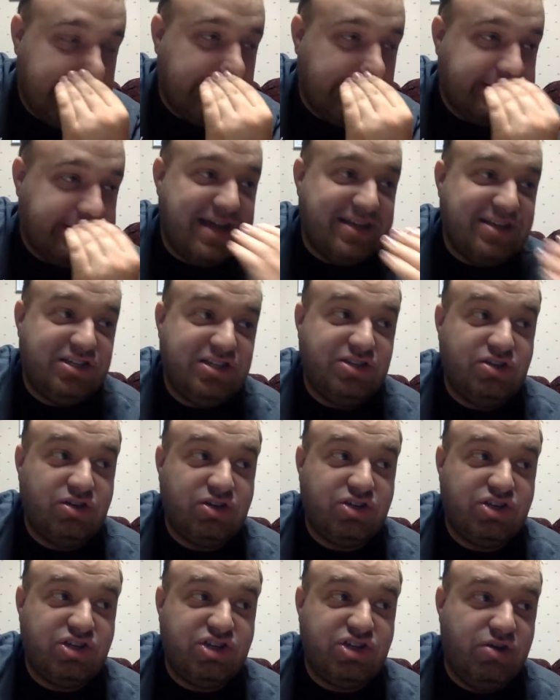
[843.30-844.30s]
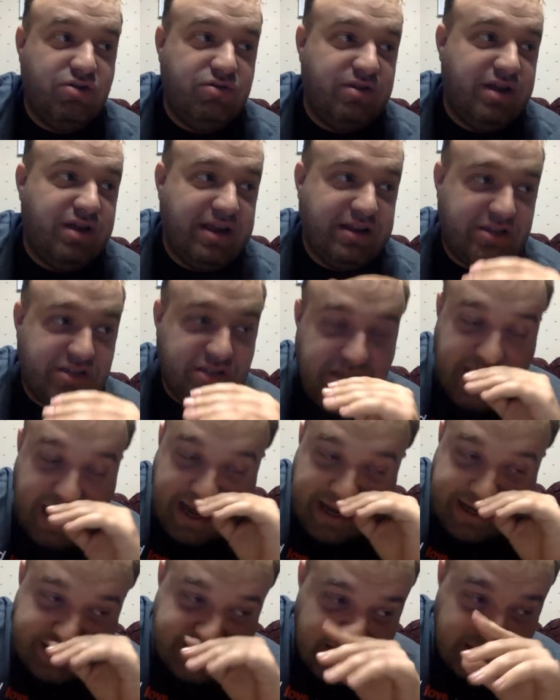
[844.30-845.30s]
test she took showed she
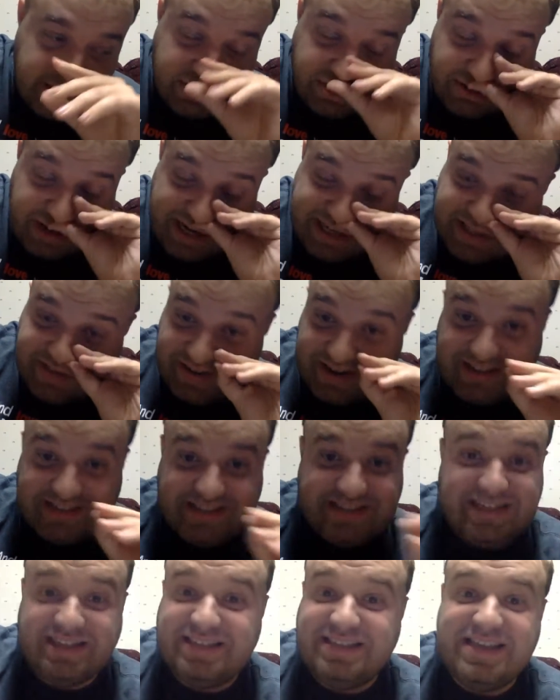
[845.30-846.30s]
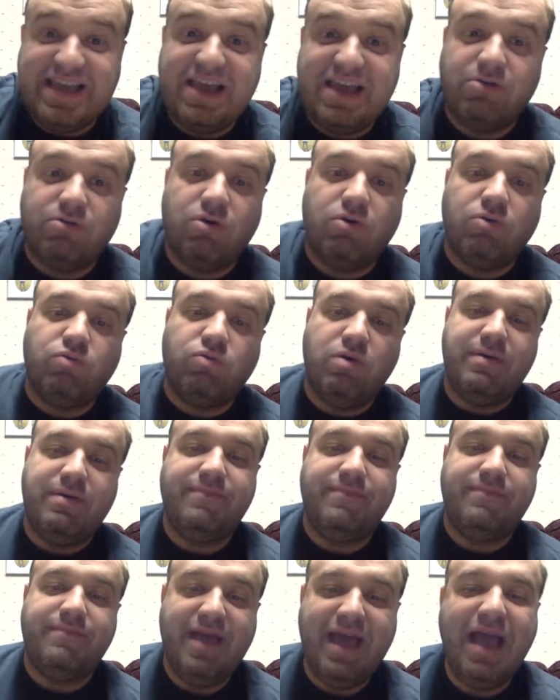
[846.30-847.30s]
has traits of a 68-year-old
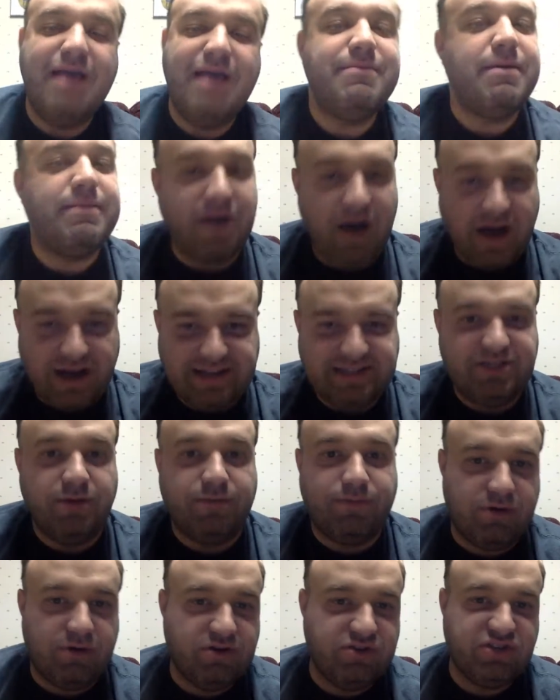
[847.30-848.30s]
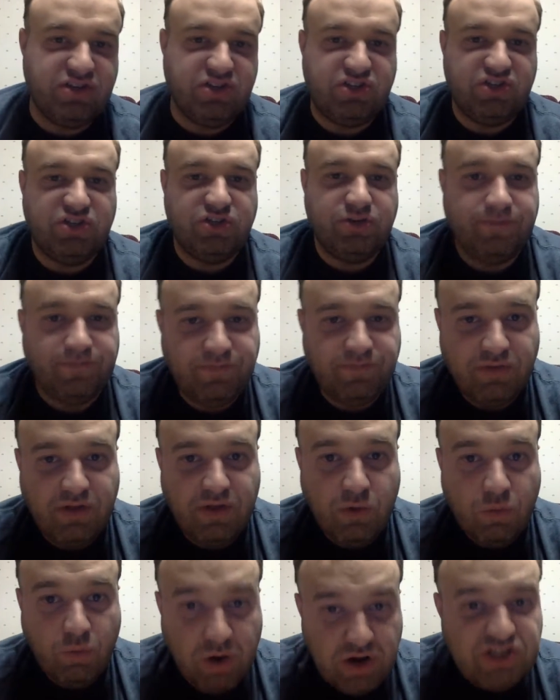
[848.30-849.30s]
woman. And maybe osteoporosis,
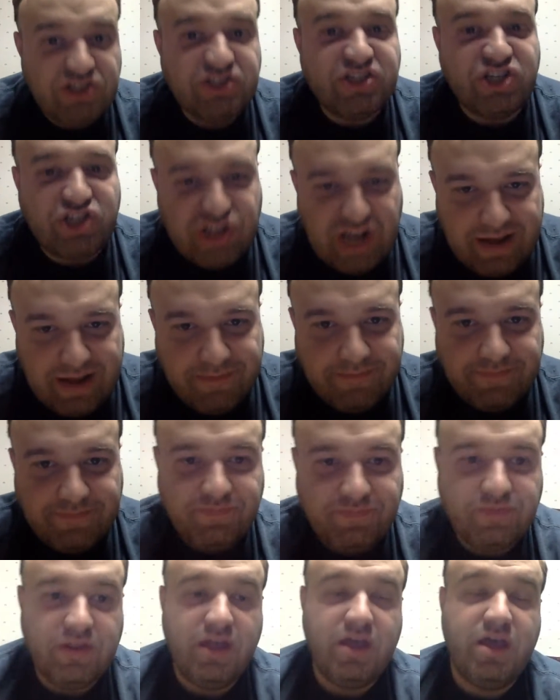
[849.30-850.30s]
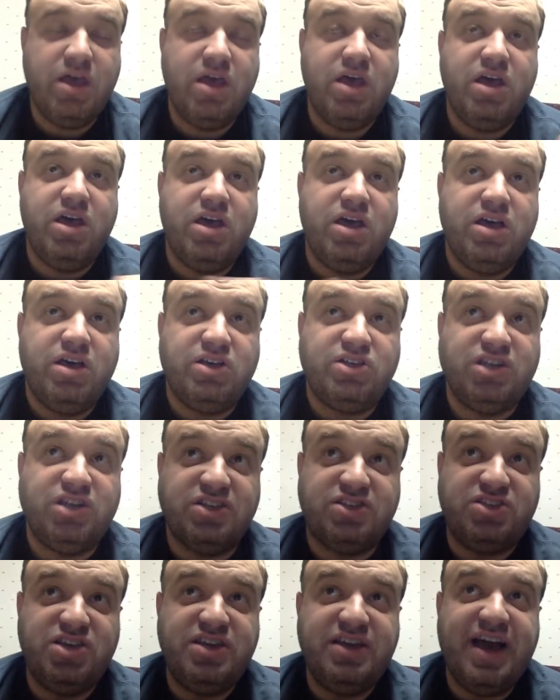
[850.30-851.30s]
which is a shame. So
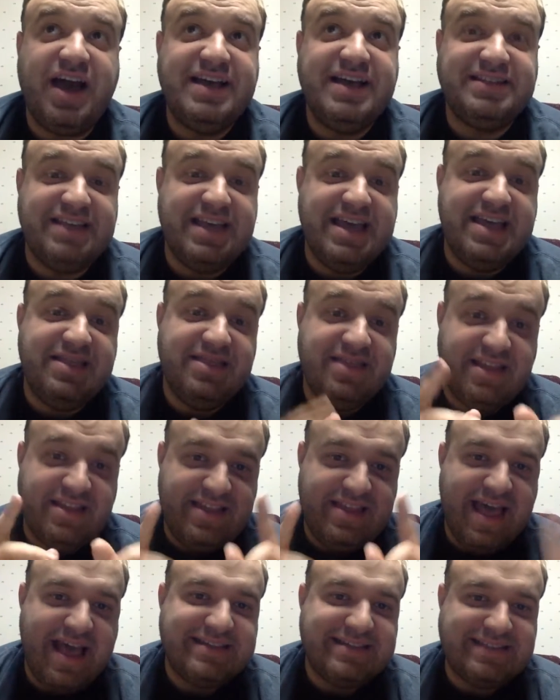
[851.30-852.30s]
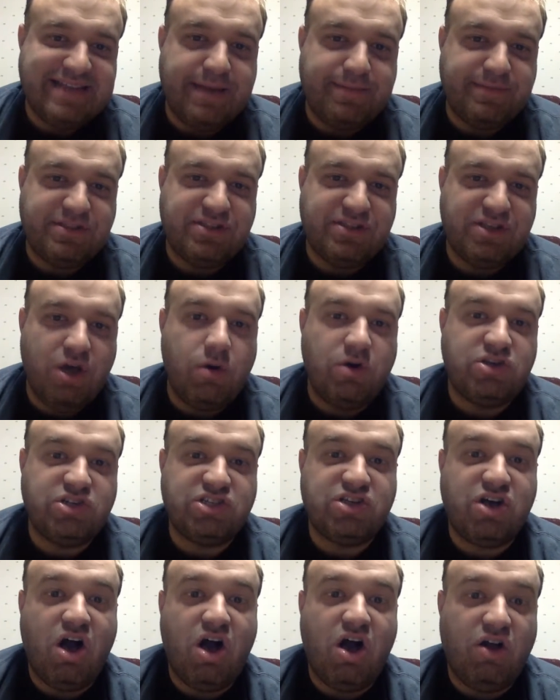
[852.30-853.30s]
I'll see you guys in the next episode, which
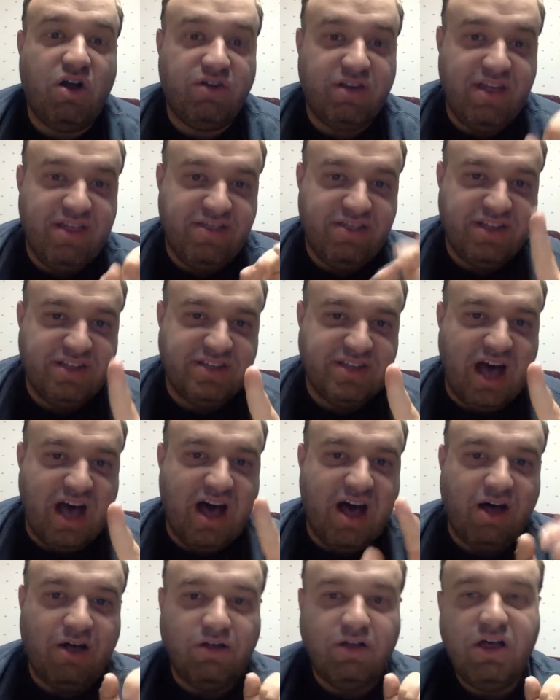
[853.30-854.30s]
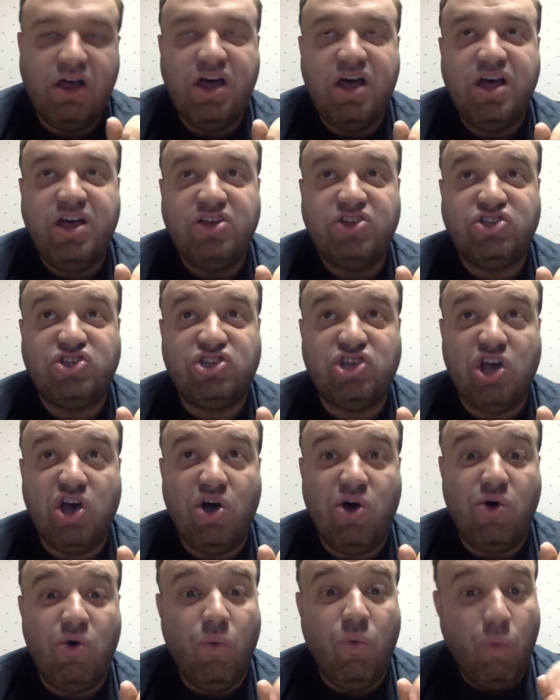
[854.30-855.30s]
is called The Doll.
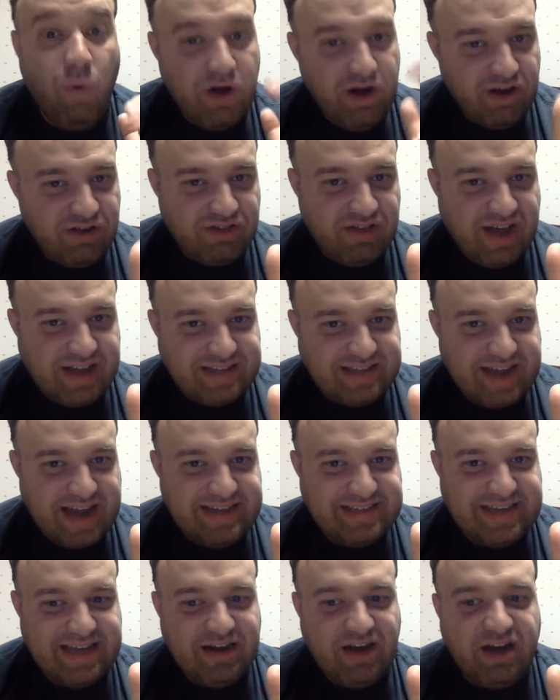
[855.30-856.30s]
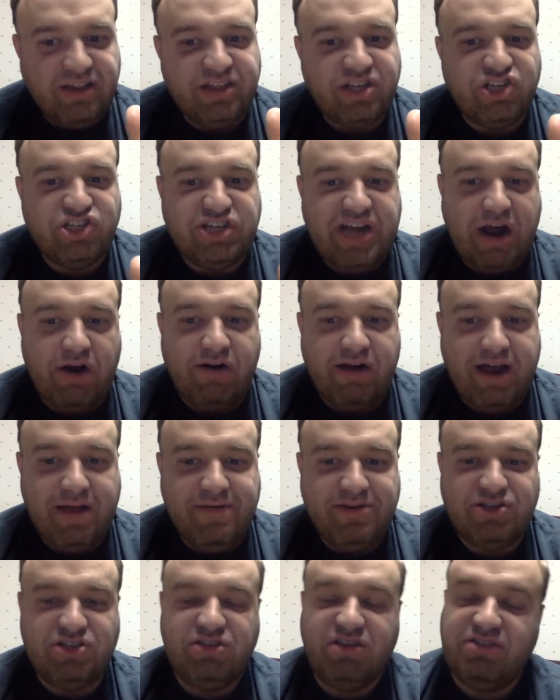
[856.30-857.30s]
So what are your thoughts, guys, again, on the showerhead?
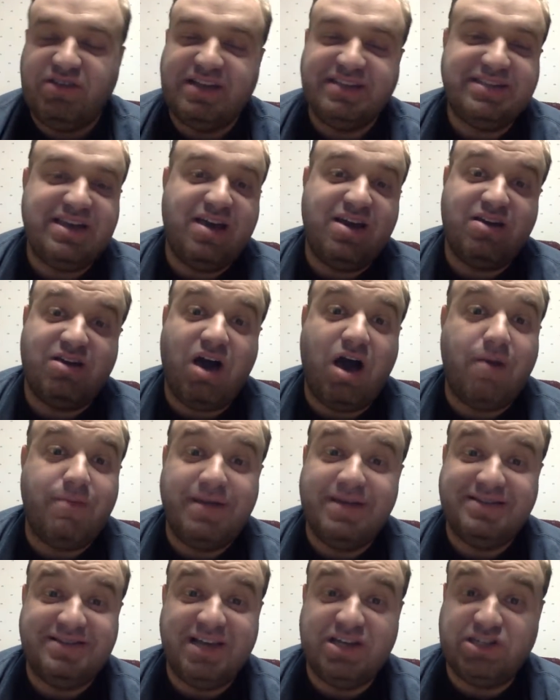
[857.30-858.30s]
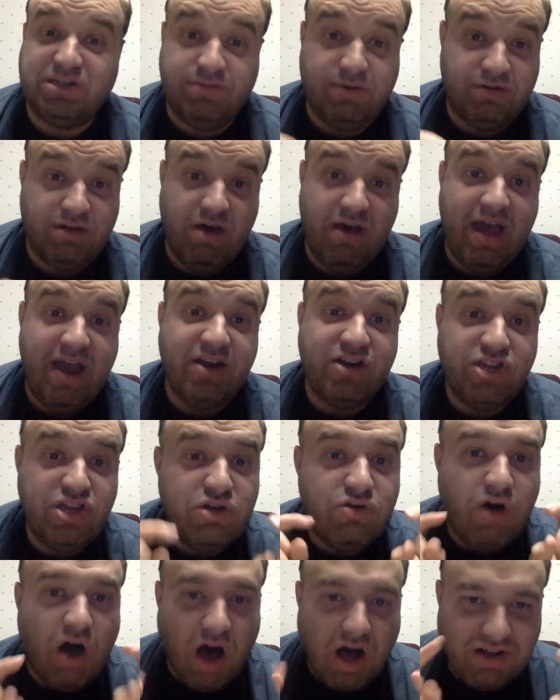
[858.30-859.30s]
Make sure you leave thoughts down in the comment section below. And do
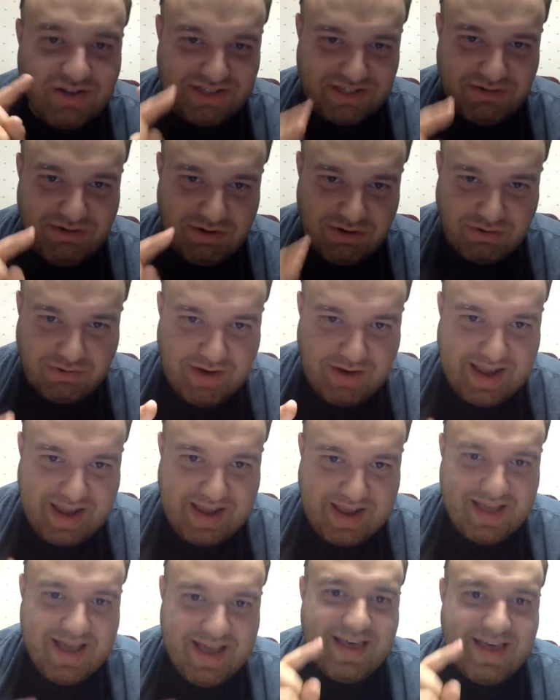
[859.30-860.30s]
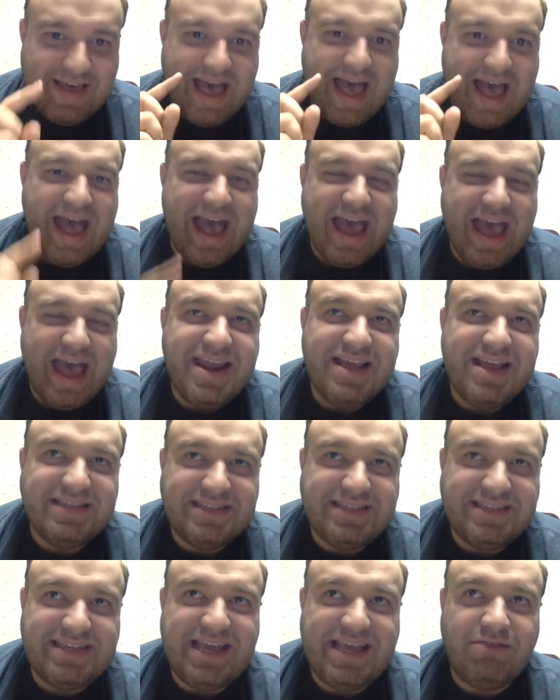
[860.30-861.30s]
you also agree that ending
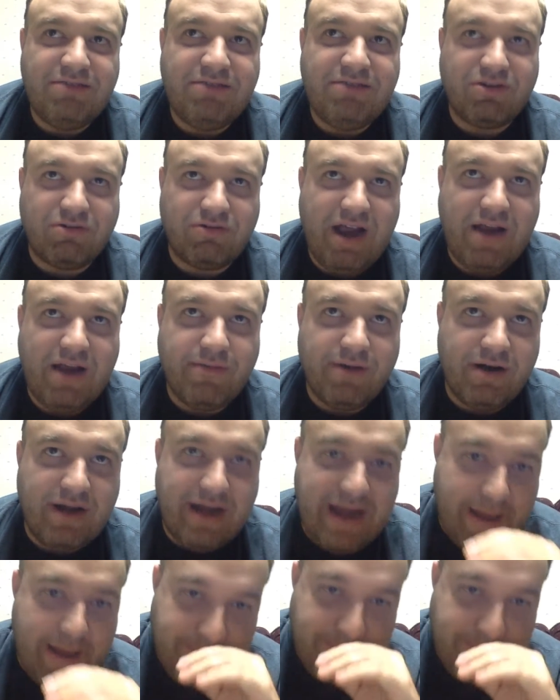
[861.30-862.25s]
scene with Kramer and that